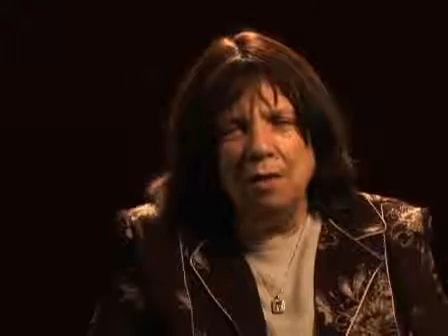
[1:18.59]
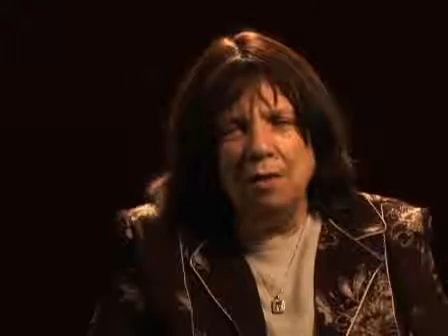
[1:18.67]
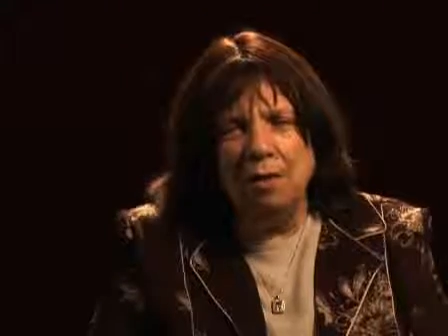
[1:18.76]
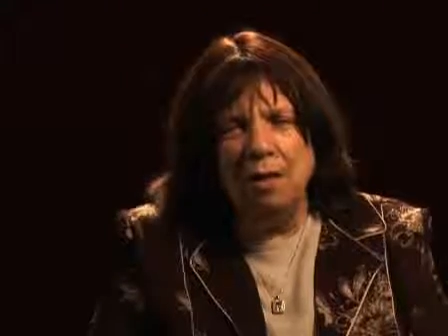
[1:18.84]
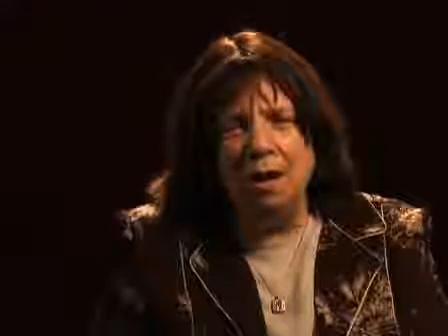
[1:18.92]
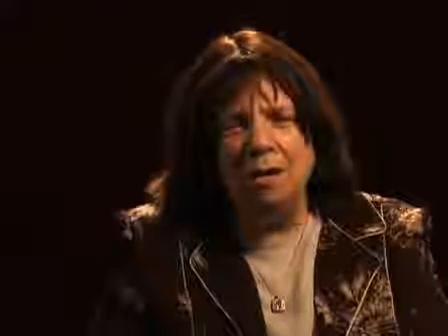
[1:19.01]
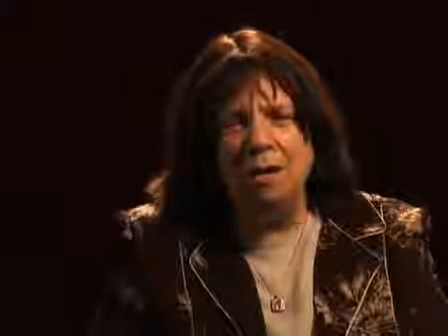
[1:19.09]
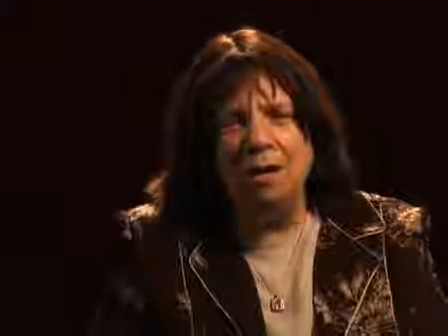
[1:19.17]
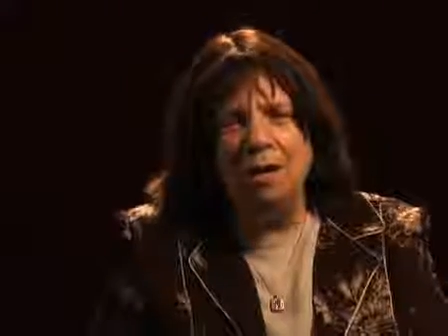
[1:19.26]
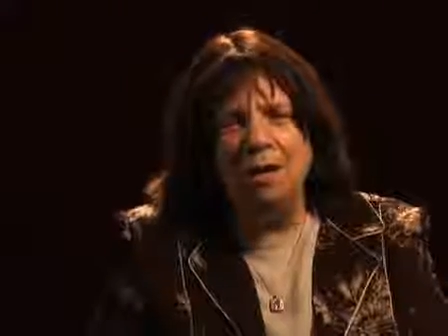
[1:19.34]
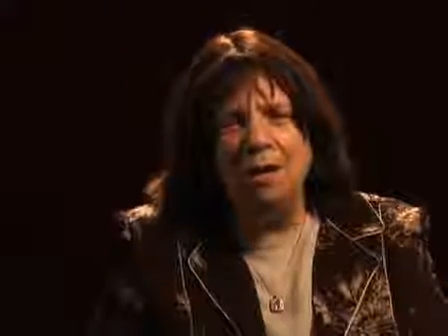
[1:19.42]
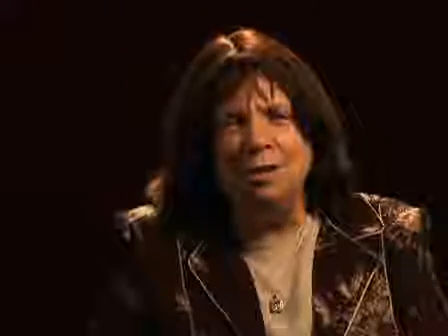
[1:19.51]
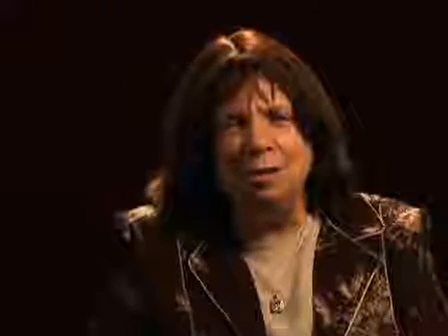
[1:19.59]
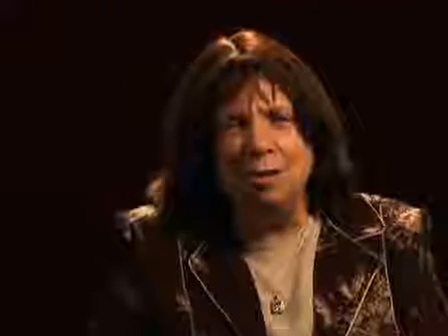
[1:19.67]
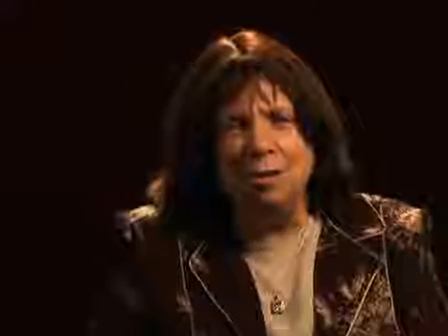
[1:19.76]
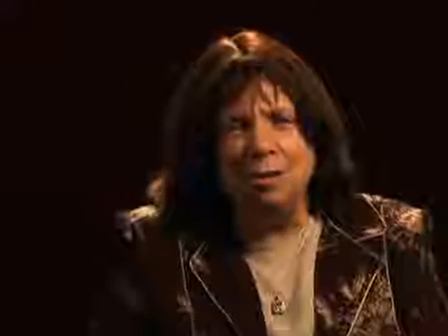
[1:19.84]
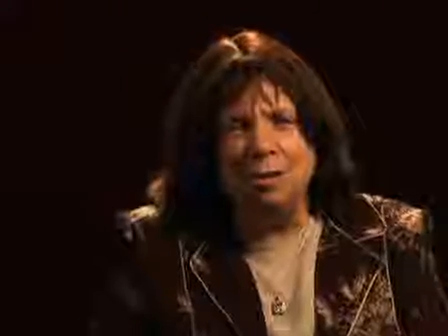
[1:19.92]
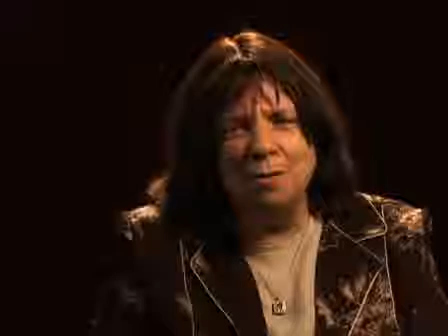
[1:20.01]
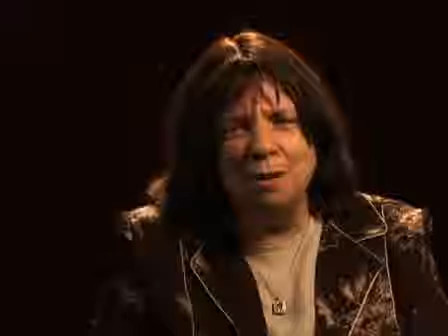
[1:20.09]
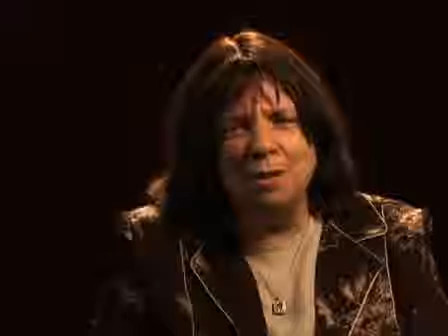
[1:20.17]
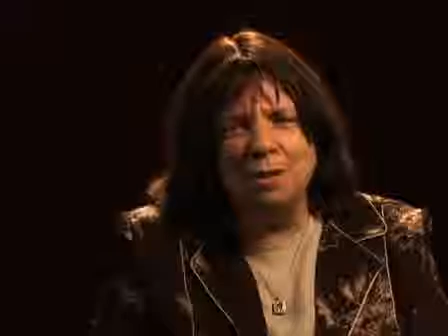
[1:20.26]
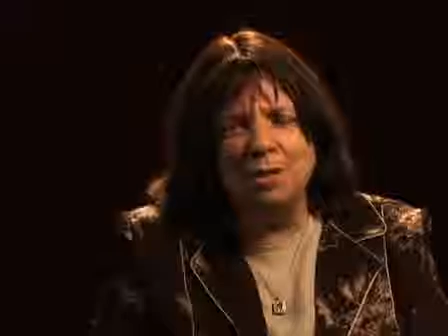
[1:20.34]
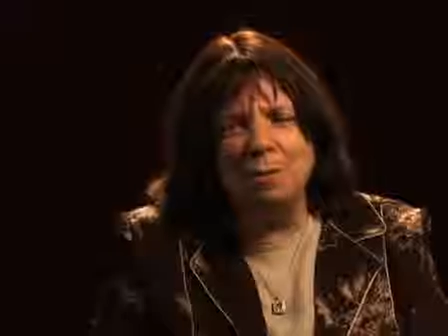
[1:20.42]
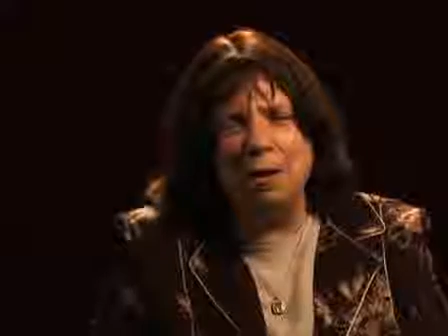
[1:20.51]
the Gadol Hador, the
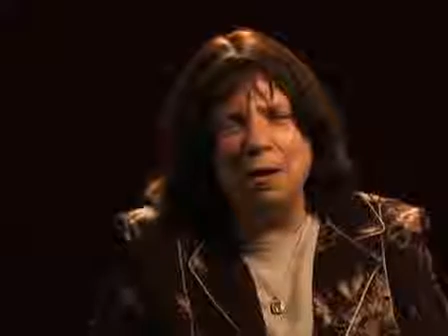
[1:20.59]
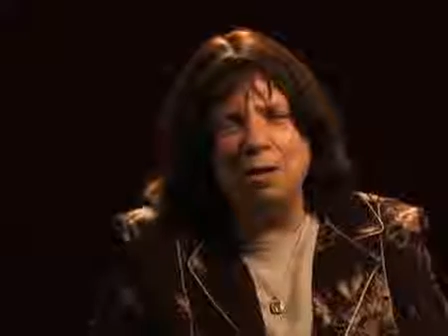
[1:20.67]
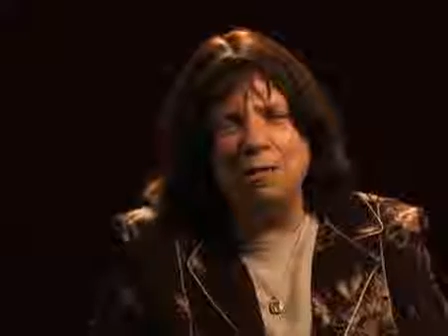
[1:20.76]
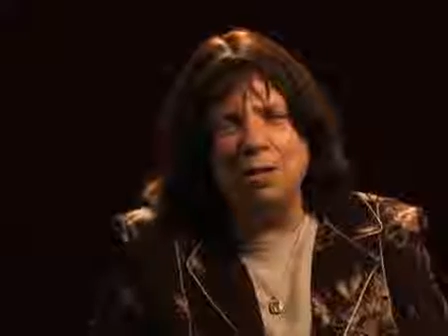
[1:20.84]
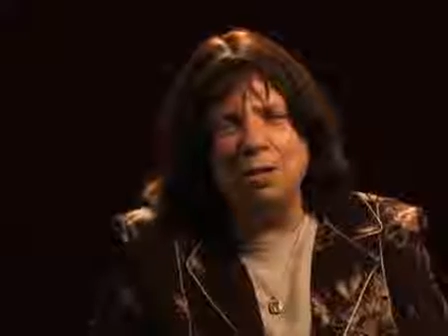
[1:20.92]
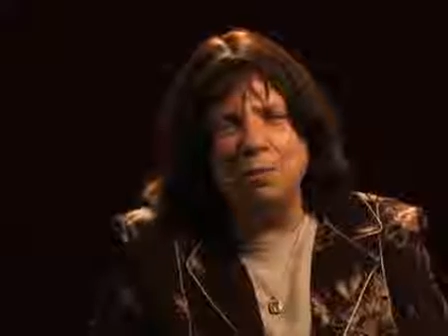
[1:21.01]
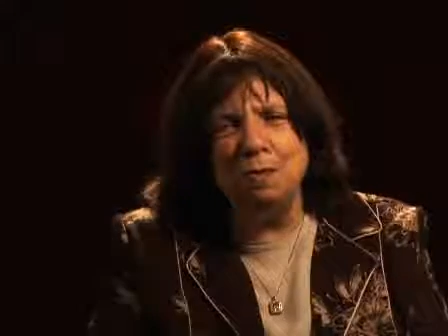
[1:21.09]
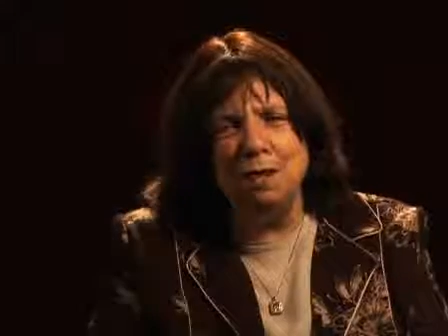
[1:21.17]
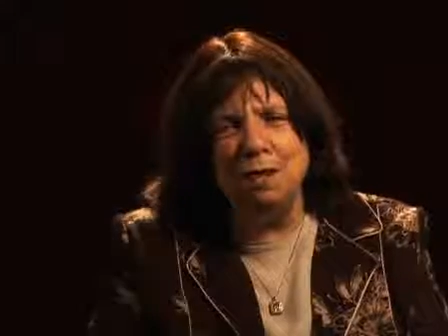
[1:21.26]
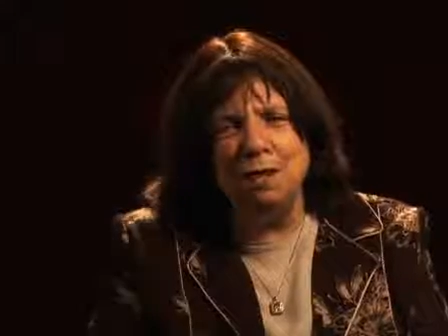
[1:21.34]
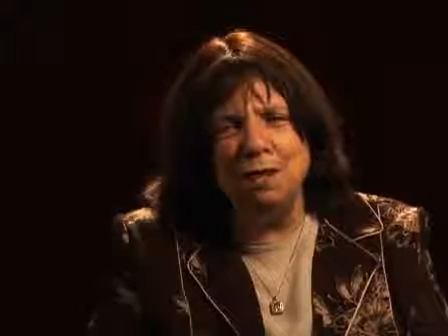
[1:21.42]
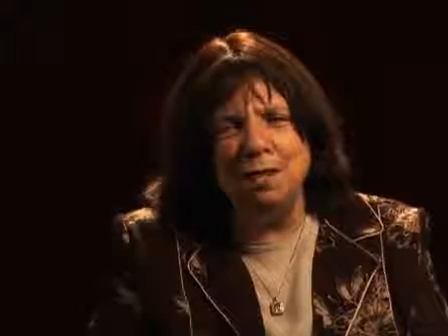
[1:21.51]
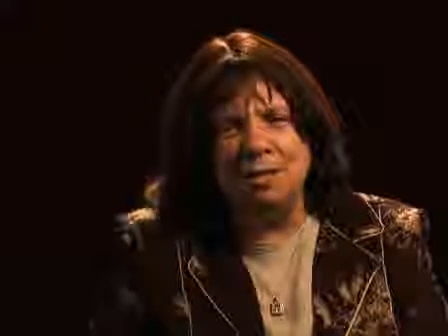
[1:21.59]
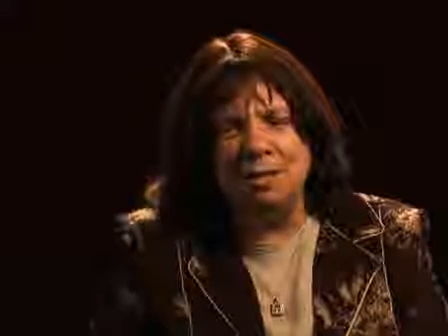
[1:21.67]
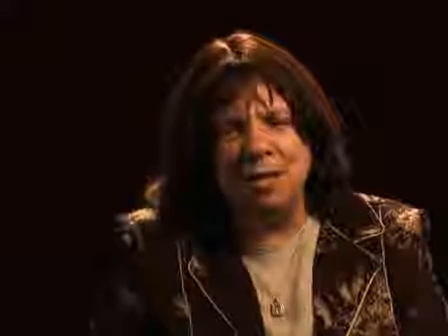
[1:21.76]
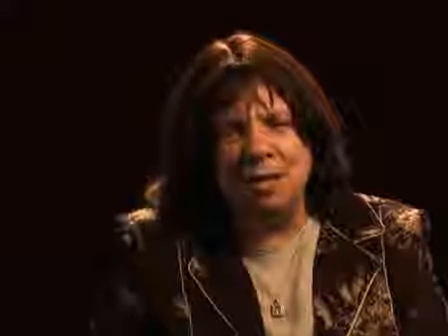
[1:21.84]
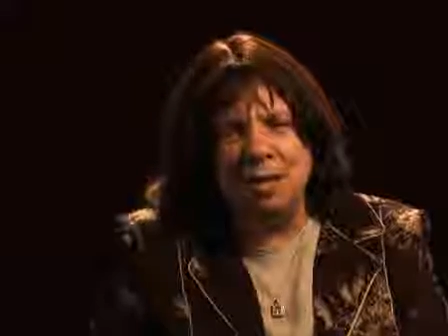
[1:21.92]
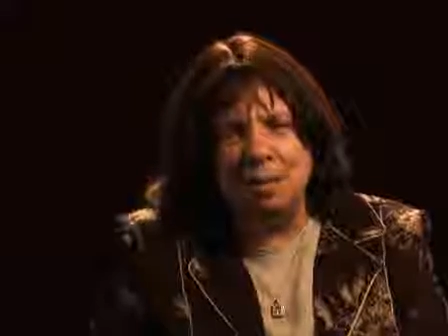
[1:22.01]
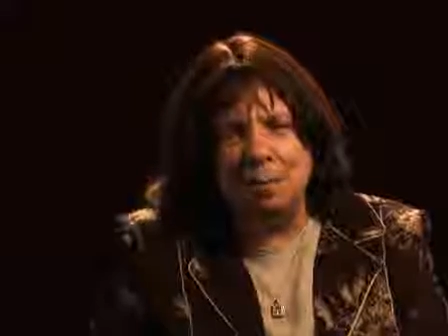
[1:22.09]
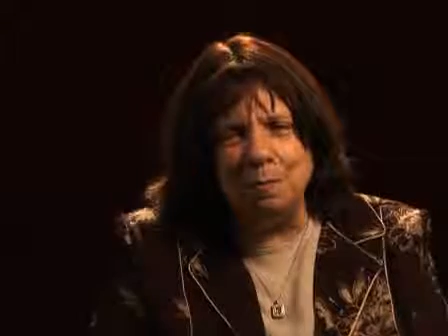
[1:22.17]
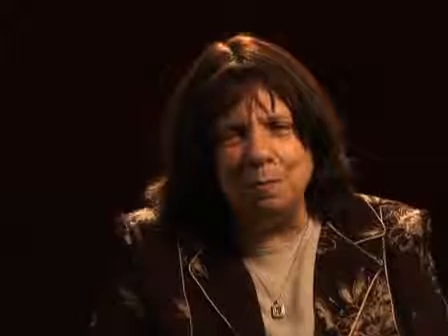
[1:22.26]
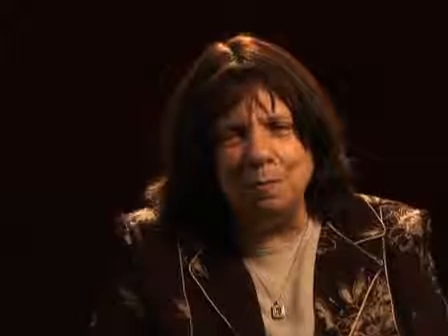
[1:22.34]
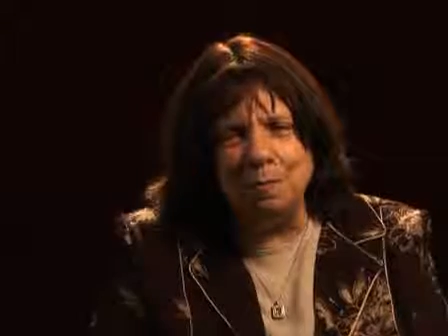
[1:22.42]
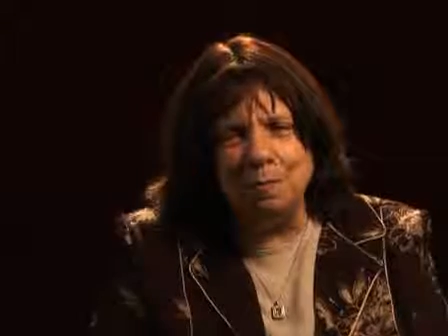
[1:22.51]
greatest man of Israel in his time.
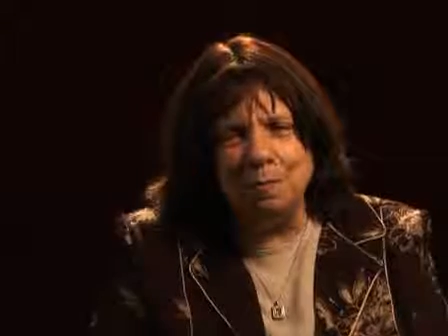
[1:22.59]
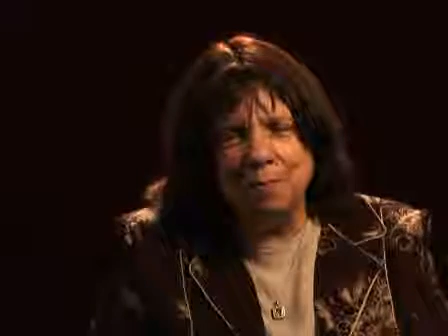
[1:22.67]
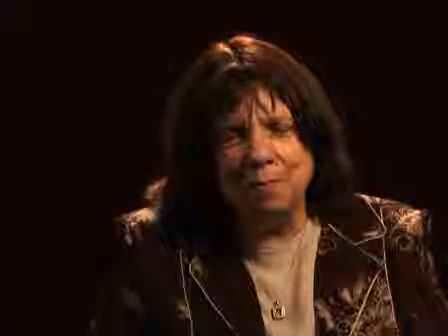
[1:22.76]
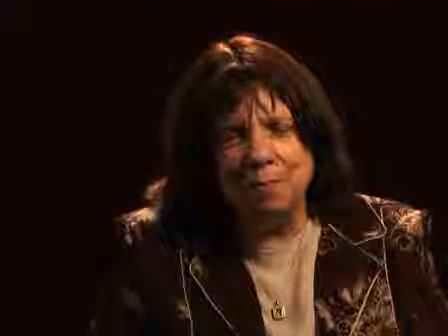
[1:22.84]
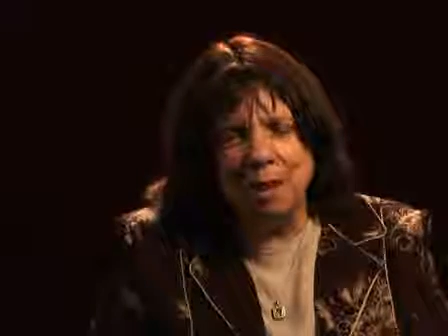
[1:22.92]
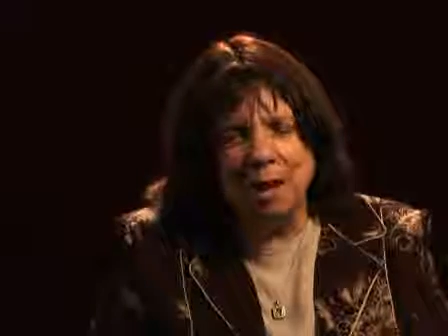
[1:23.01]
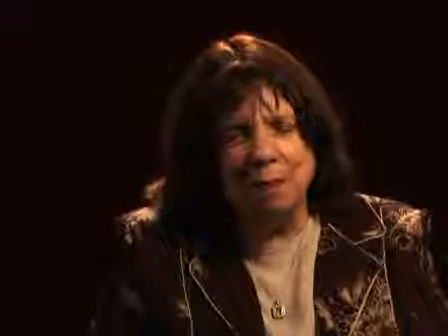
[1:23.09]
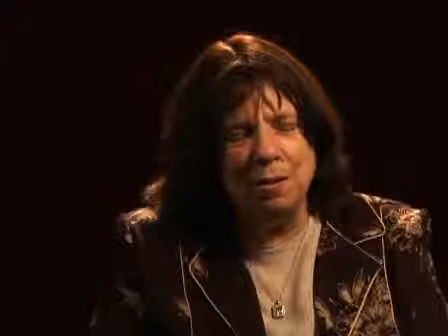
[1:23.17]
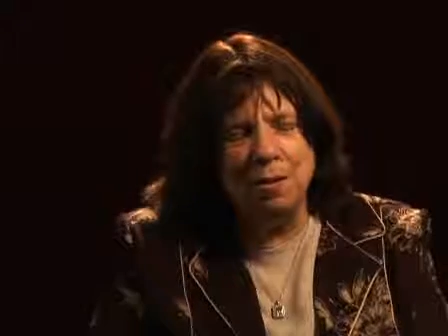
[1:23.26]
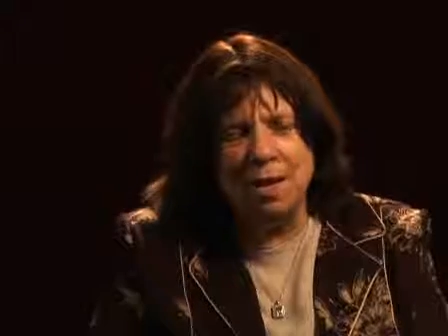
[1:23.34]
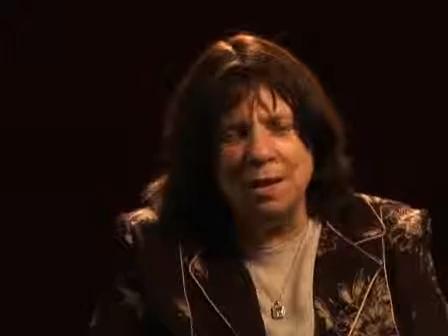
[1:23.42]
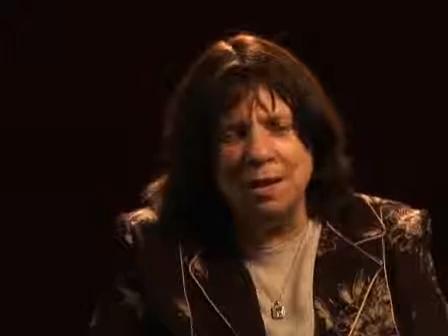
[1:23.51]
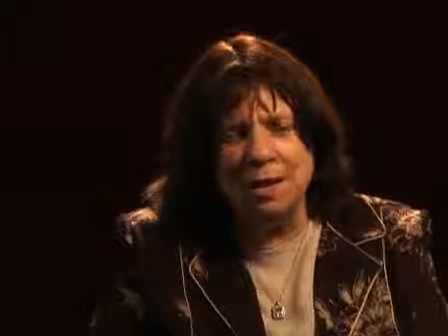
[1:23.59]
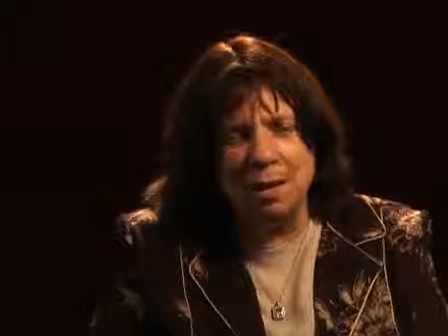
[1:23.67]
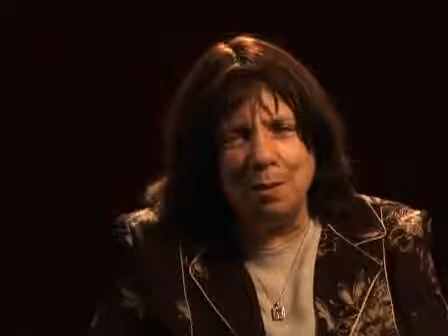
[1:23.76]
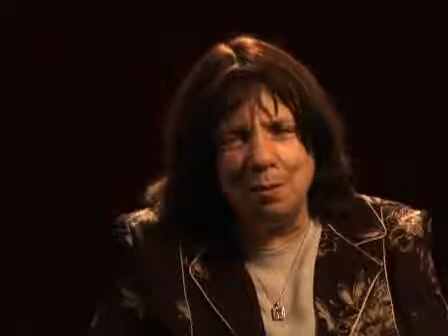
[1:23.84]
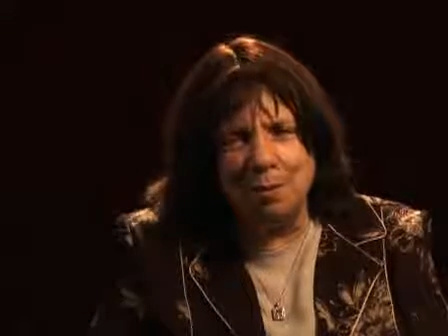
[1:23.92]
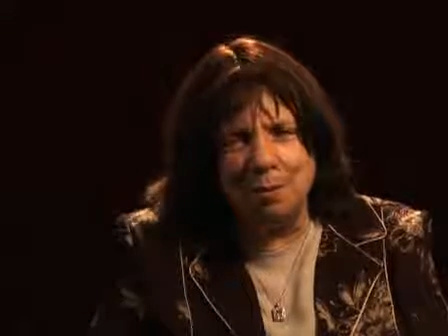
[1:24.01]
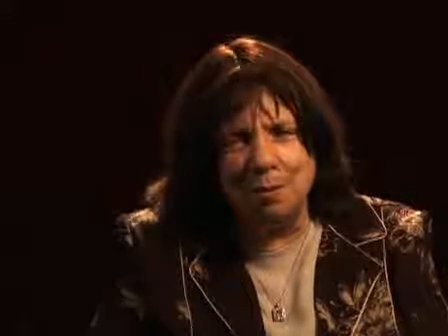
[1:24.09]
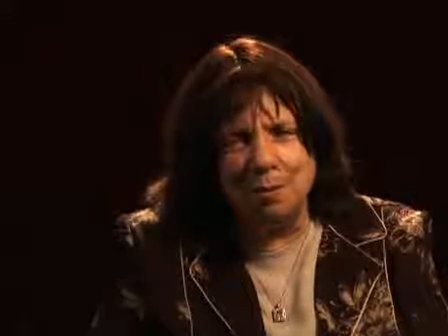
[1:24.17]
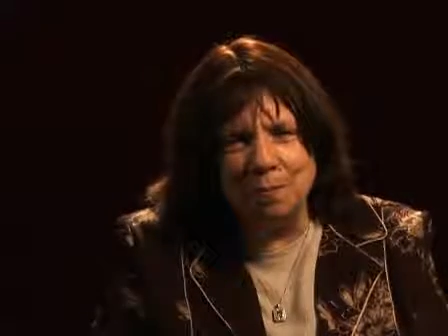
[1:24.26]
How did that happen?